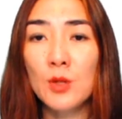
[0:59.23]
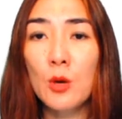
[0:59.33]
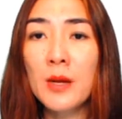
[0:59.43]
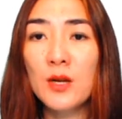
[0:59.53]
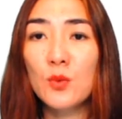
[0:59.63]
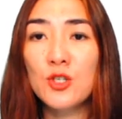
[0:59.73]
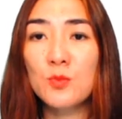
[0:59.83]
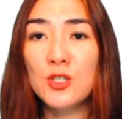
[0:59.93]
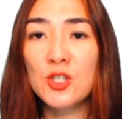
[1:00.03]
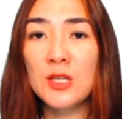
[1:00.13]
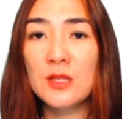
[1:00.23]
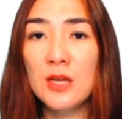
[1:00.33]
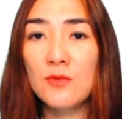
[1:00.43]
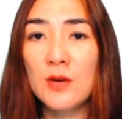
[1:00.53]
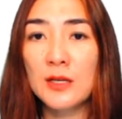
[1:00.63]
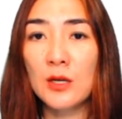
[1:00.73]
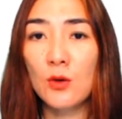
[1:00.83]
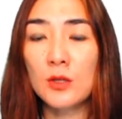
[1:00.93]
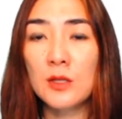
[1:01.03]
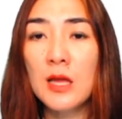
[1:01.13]
no matter which machine they are running
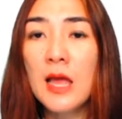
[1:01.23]
on,